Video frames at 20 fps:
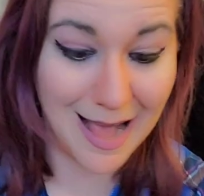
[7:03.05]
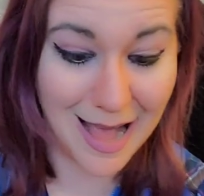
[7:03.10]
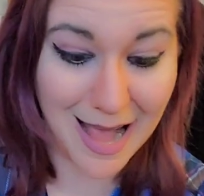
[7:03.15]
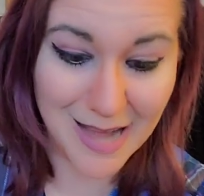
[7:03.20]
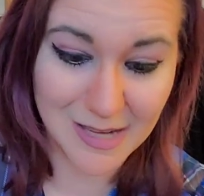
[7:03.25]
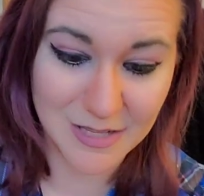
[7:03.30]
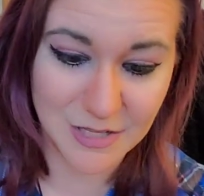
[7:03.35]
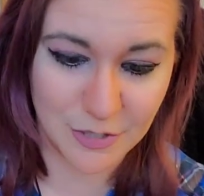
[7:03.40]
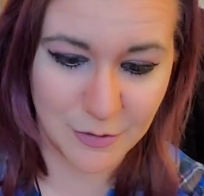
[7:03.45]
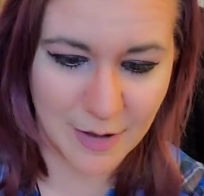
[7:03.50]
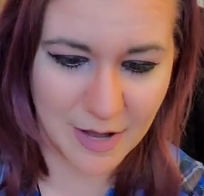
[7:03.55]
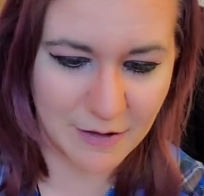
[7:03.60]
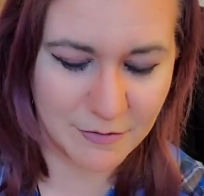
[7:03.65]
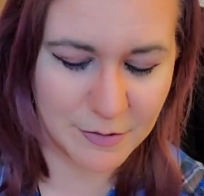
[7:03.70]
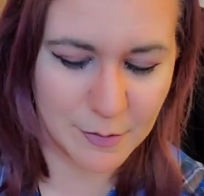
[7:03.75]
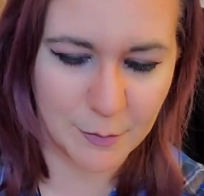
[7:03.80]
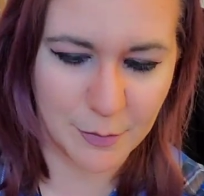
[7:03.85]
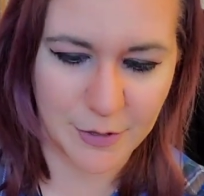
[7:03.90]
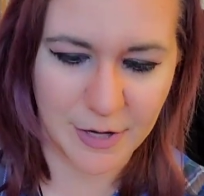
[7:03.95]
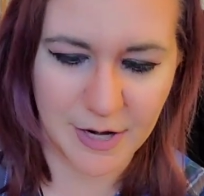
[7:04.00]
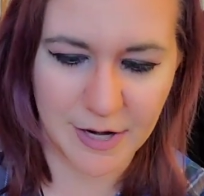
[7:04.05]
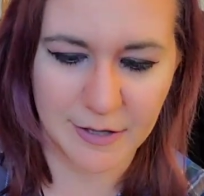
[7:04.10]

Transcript: I do have the prayer.